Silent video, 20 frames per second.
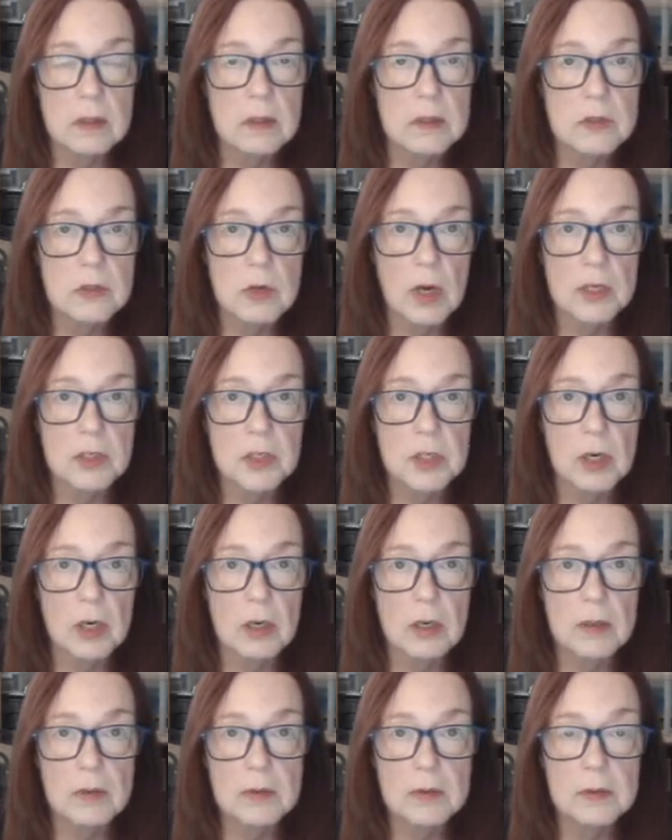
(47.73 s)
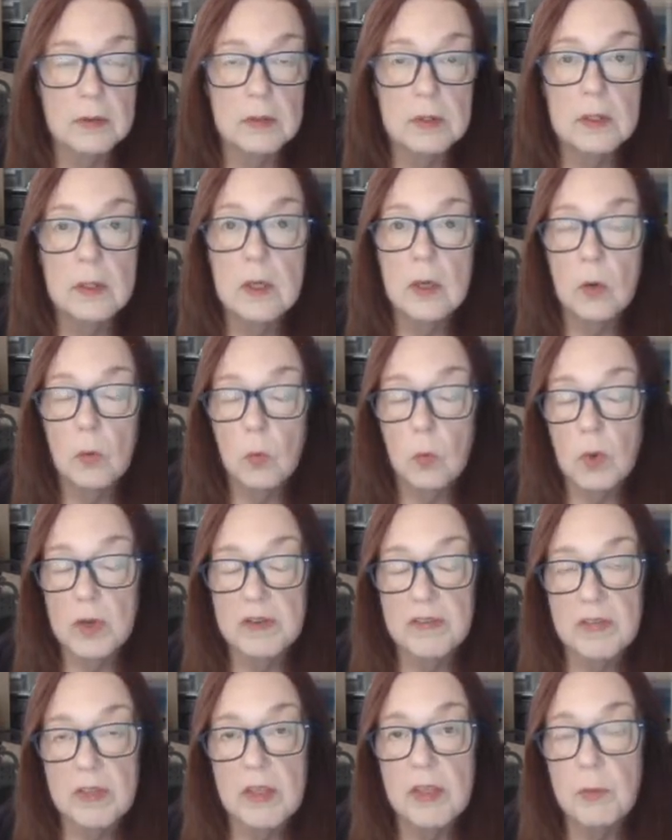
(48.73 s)
structure, one
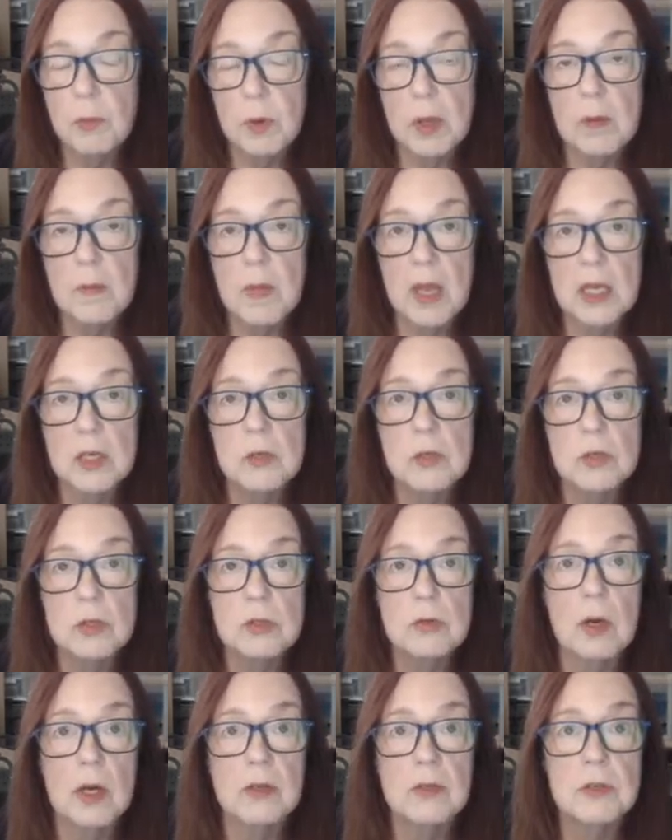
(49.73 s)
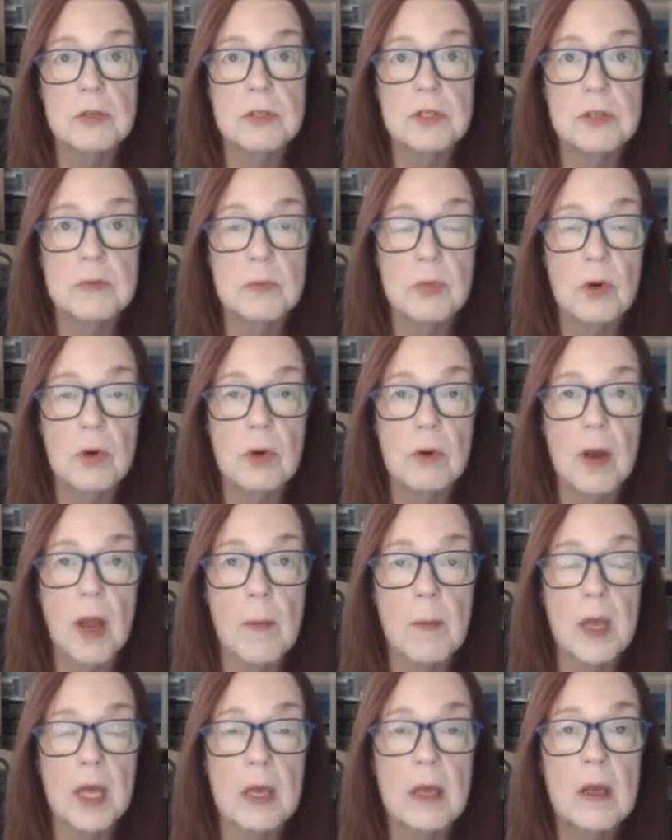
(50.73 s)
of the three major structures in
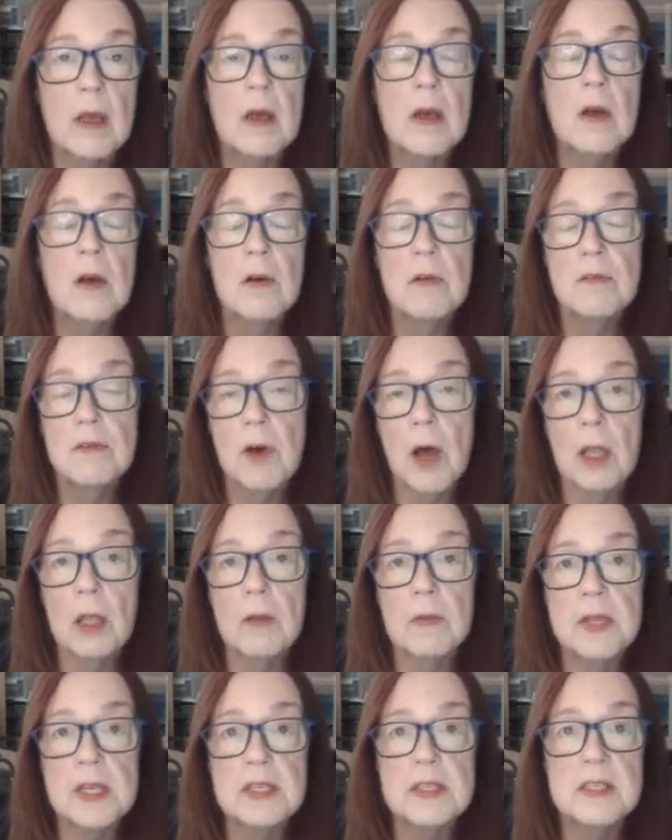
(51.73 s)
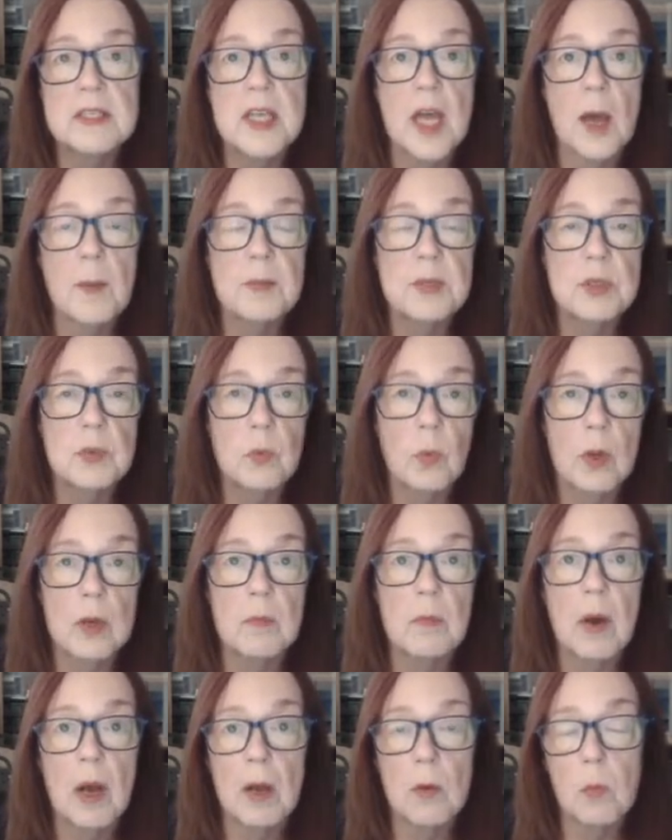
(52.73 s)
programming. Follow these steps one
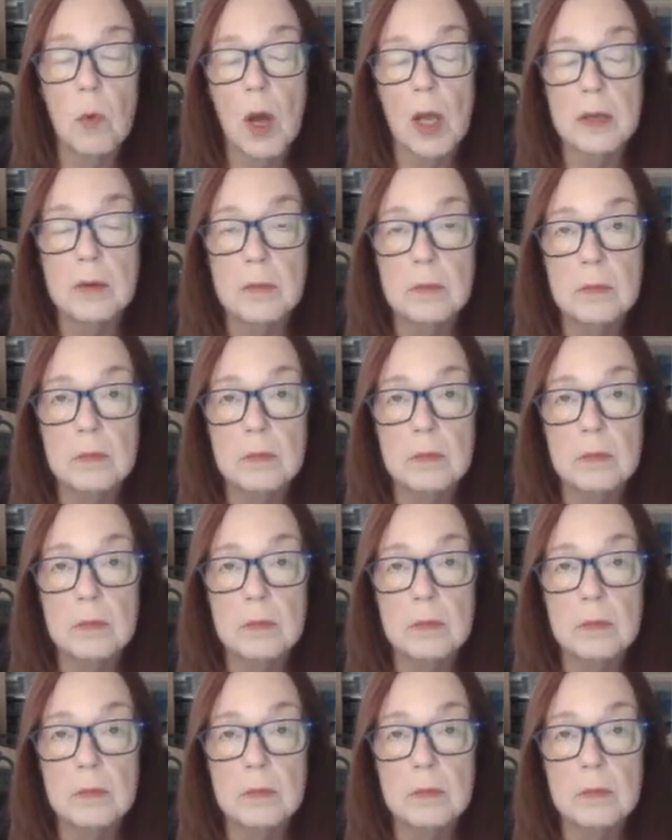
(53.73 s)
by one.